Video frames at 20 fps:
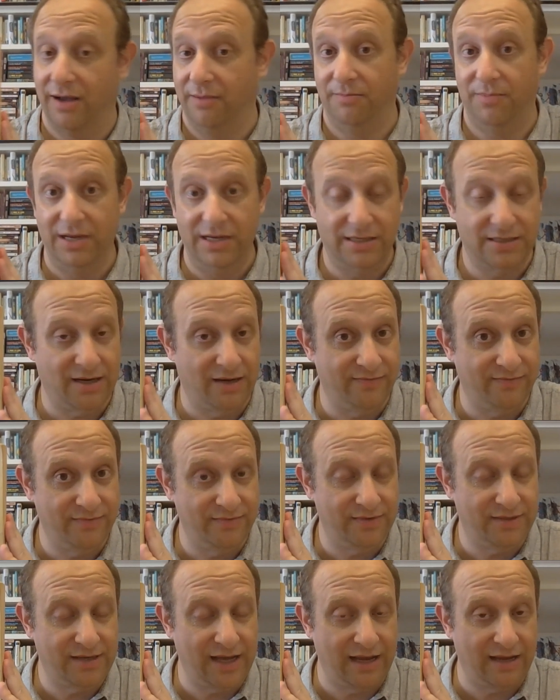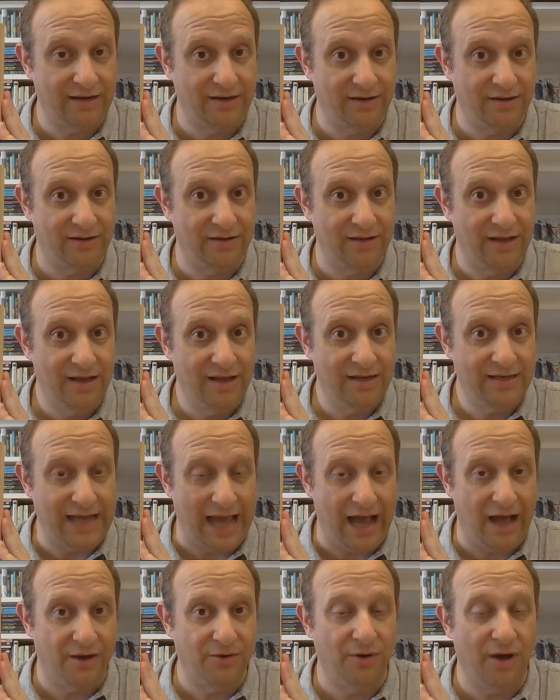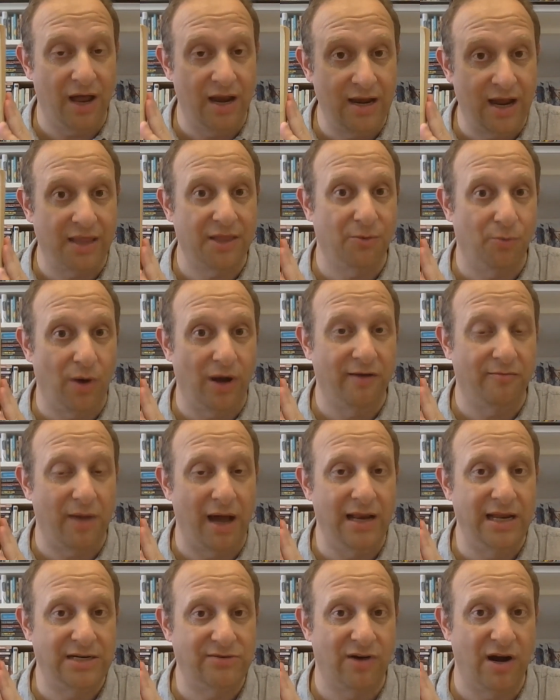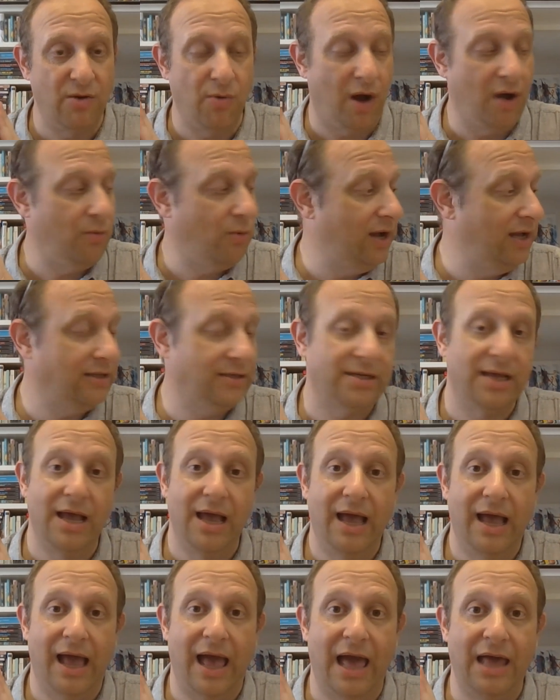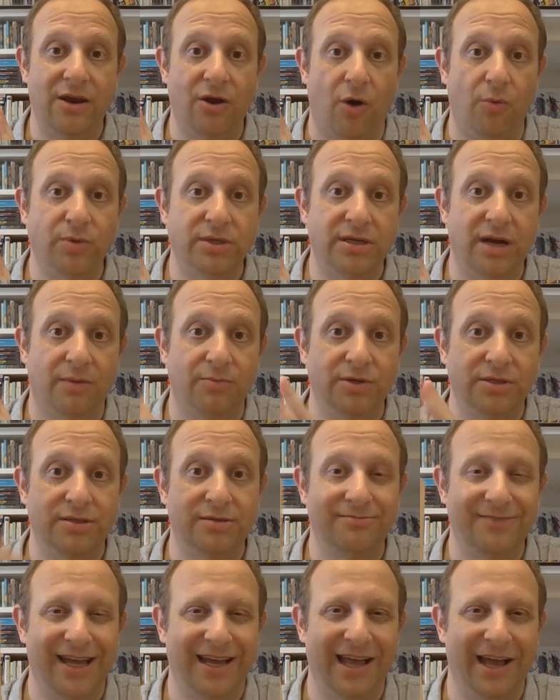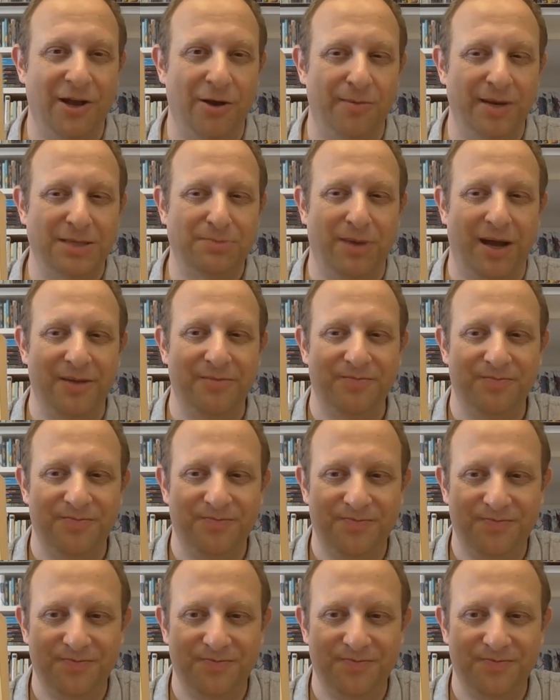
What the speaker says: I'm pleased I've taken down another one of my literary white whales, and onwards and upwards. Take care. God bless. Bye.